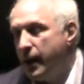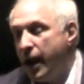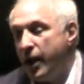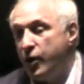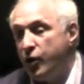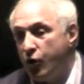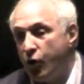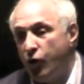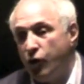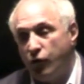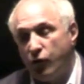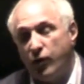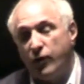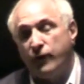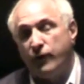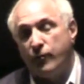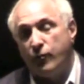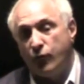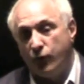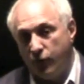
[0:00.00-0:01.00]
and you go learn
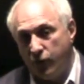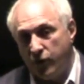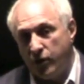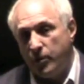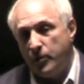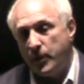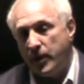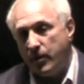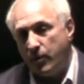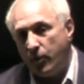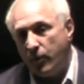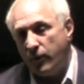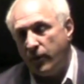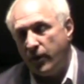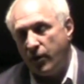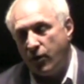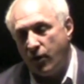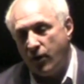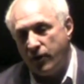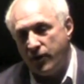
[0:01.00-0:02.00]
from really good people
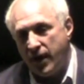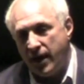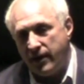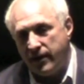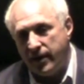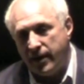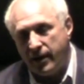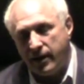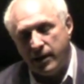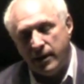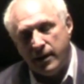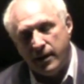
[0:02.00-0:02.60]
that are authentic,